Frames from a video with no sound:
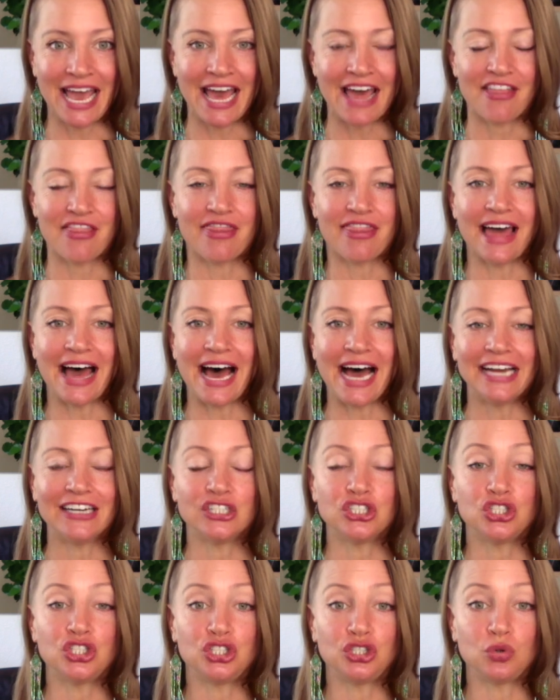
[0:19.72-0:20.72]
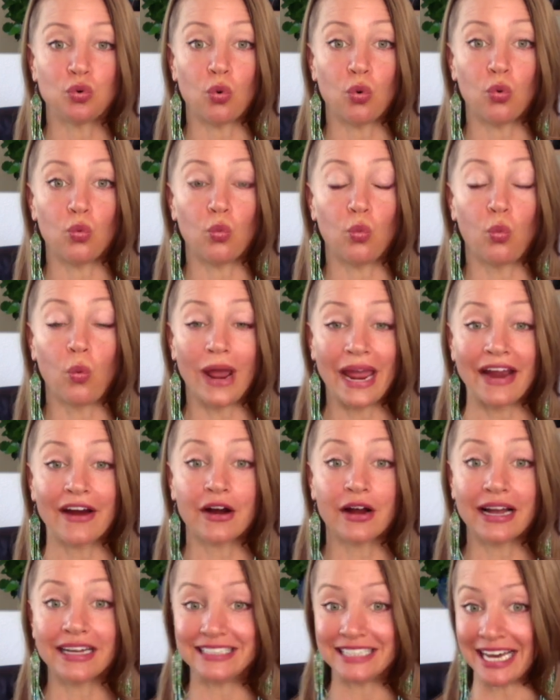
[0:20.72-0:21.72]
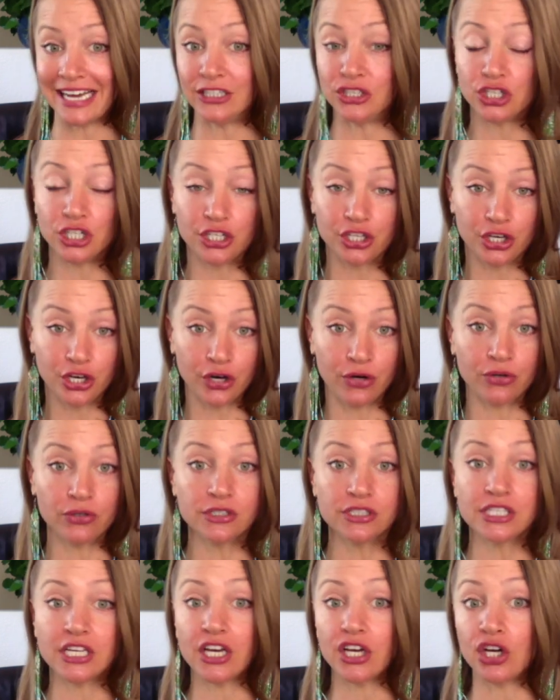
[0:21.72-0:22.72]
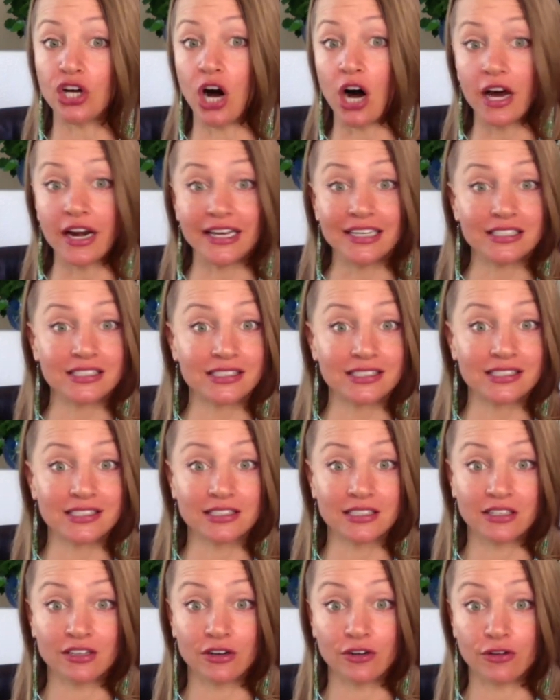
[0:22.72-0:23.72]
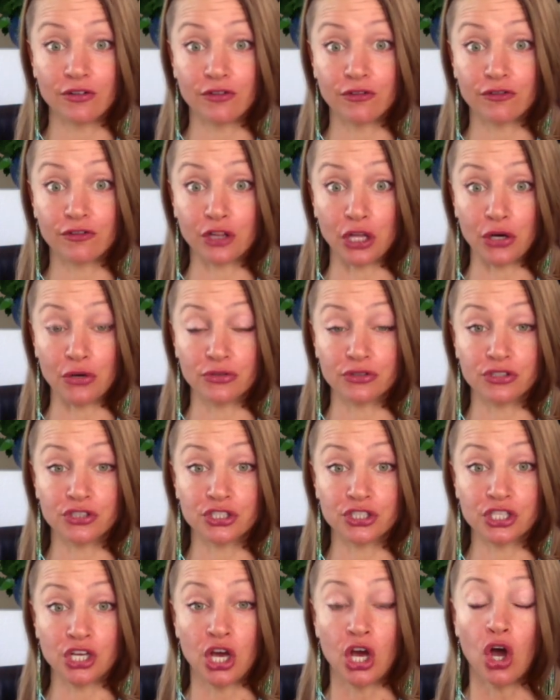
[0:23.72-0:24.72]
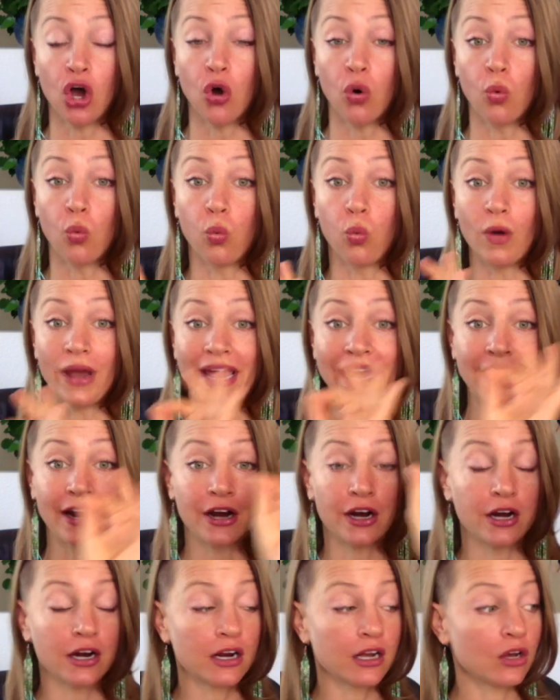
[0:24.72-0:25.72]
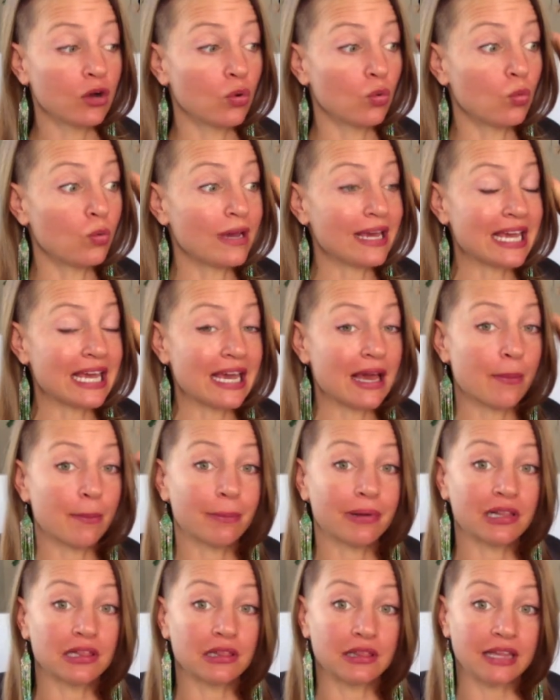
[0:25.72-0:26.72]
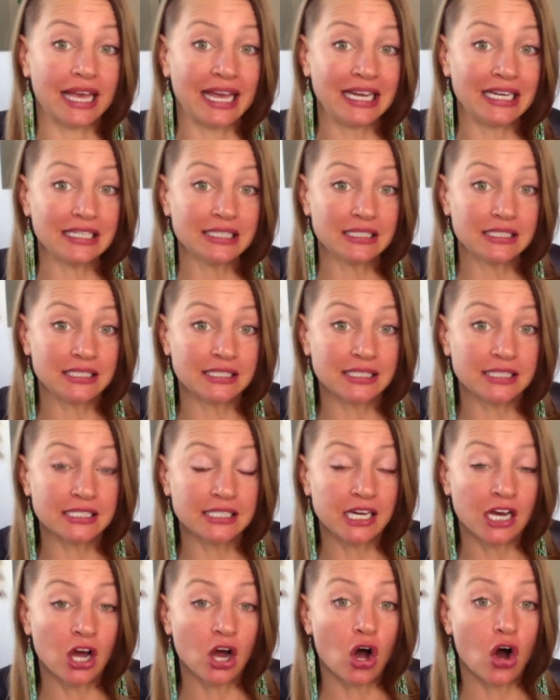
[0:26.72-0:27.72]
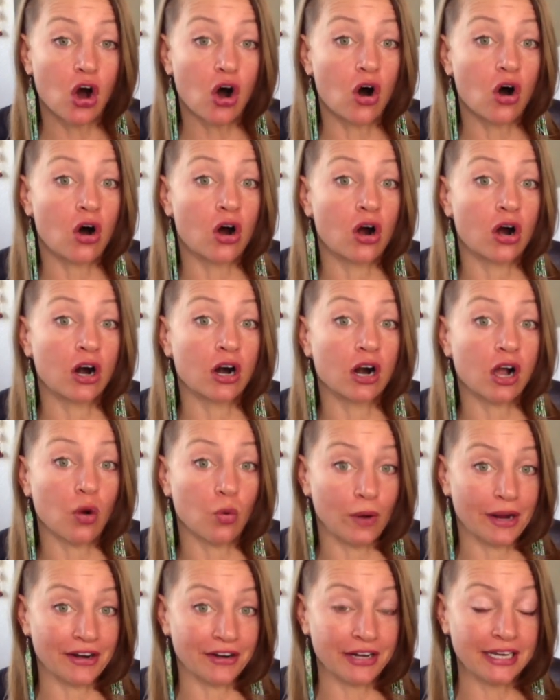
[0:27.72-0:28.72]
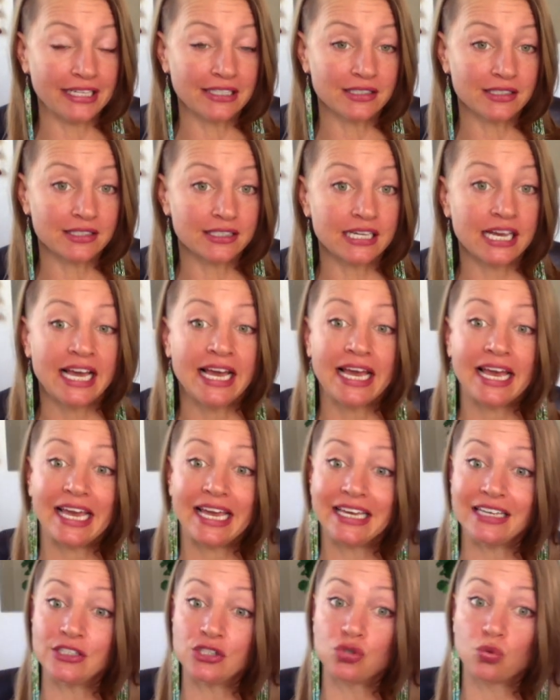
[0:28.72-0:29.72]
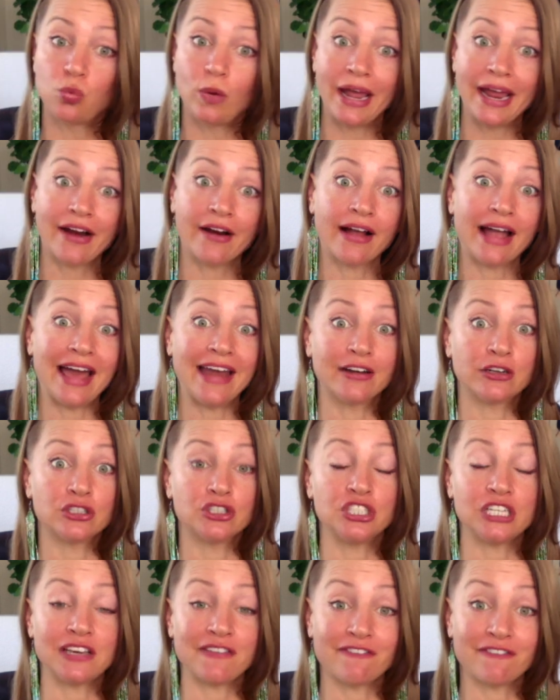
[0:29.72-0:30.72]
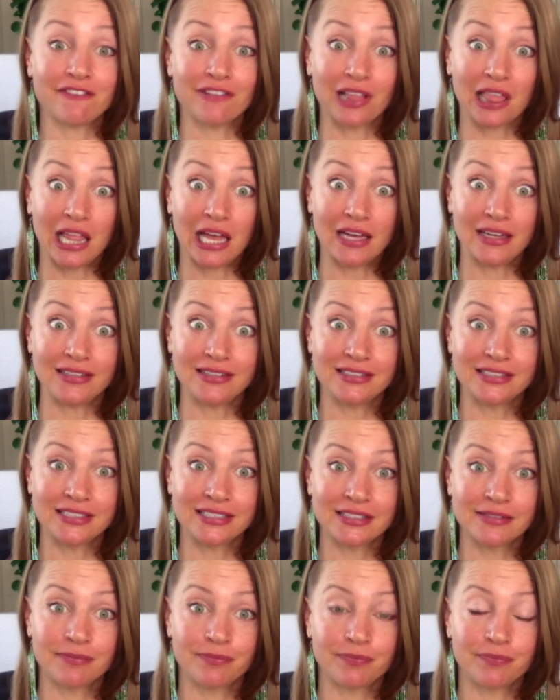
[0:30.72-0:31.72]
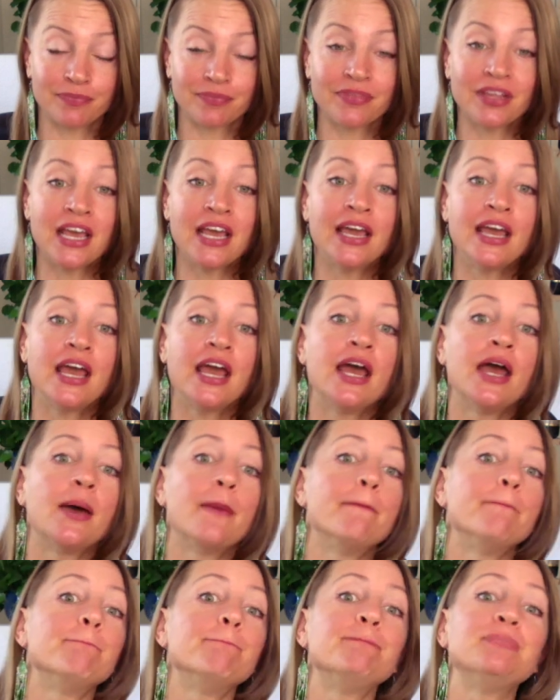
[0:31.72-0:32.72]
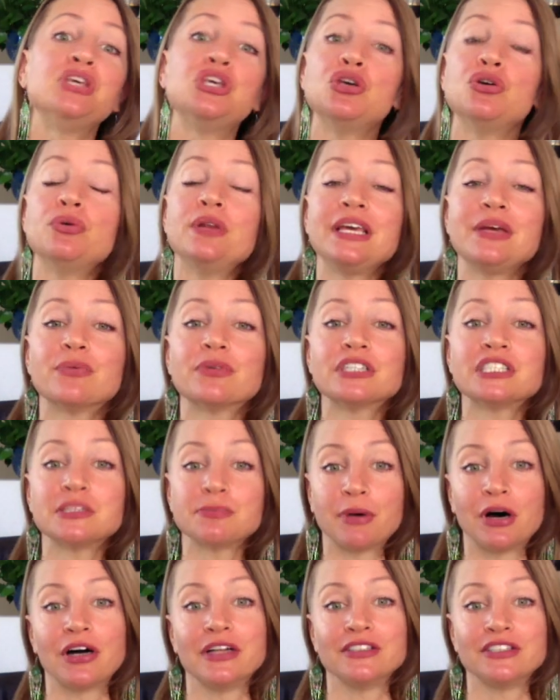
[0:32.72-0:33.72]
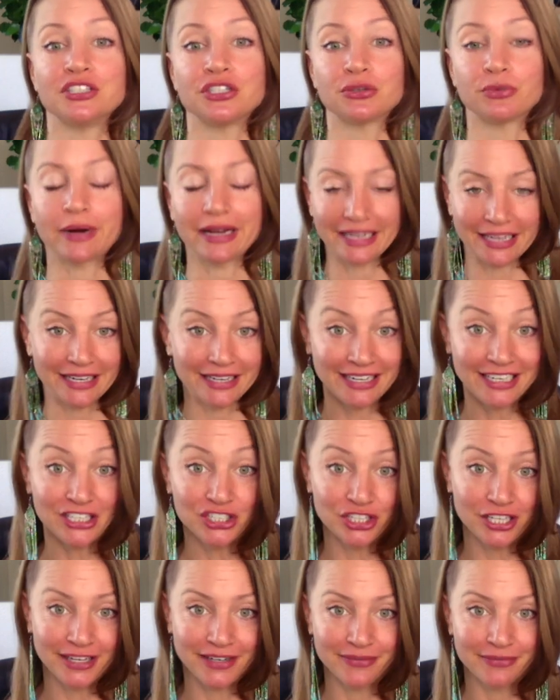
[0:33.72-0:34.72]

That where attention goes, goddess flows. Where we place our awareness is where energy floods. Beauty responds to recognition.